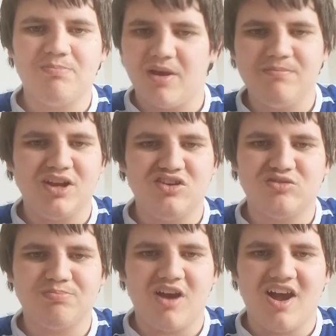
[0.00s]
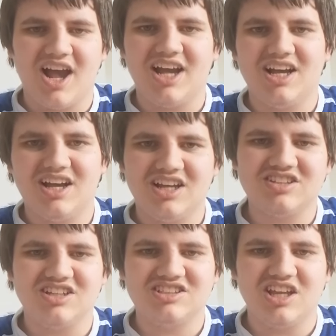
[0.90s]
But Middlesbrough,
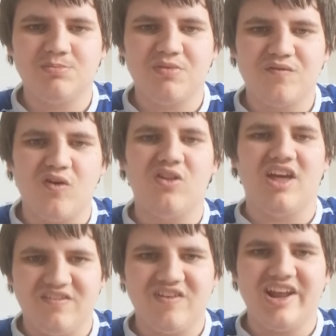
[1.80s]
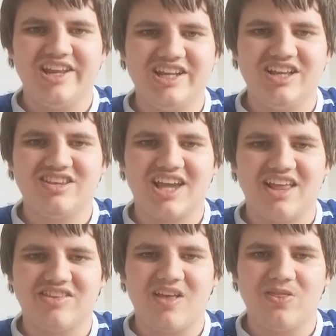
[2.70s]
as I said before, they really need to
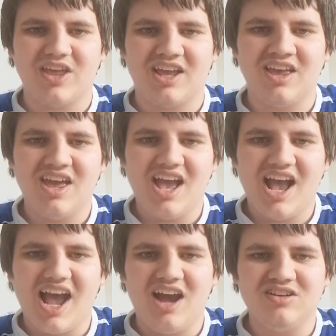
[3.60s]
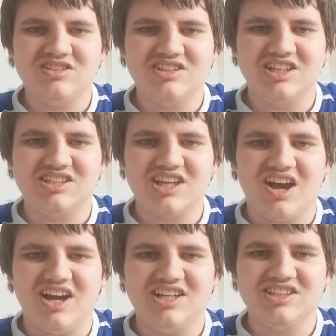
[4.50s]
get something out of this,
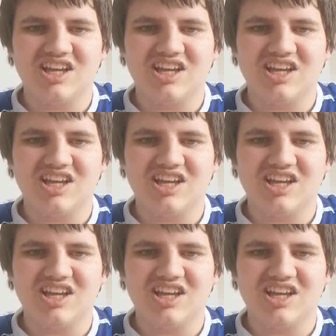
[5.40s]
guys.